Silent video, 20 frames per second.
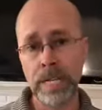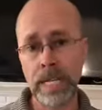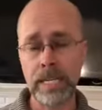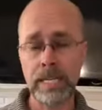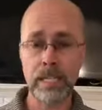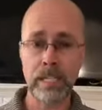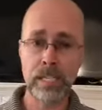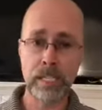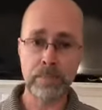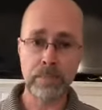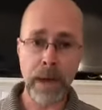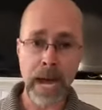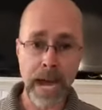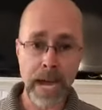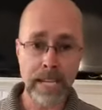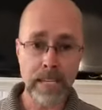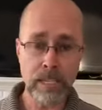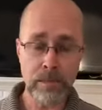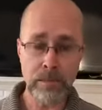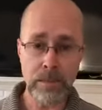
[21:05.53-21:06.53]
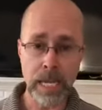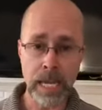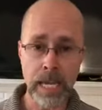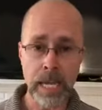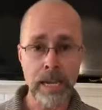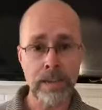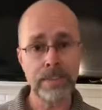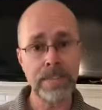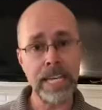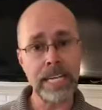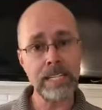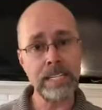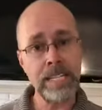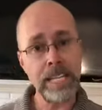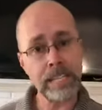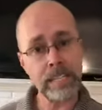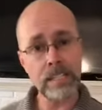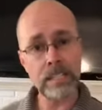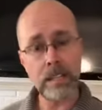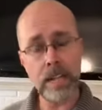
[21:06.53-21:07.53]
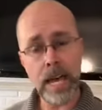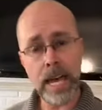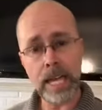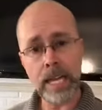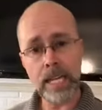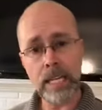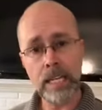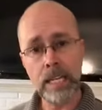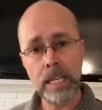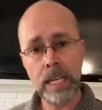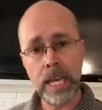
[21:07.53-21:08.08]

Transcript: They despise me. They dislike